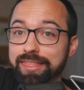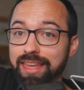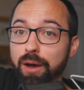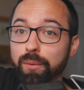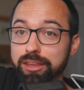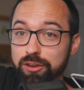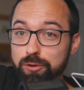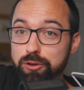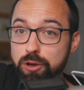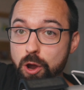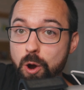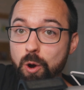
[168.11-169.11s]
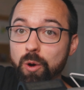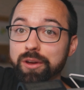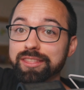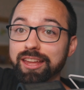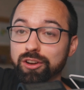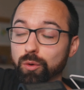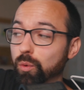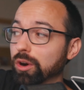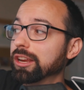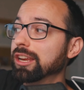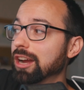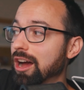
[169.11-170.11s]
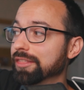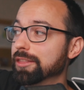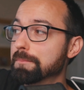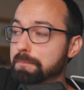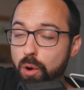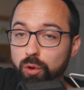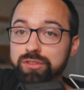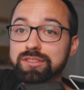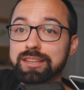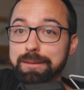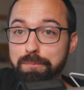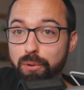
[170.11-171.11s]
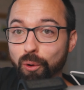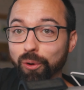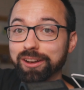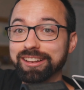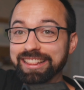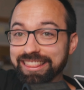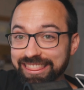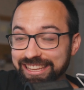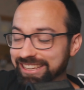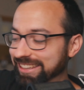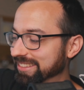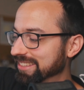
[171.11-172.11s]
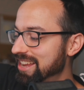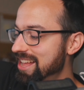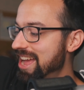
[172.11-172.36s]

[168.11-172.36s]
That way, you know that you're working on the most important things.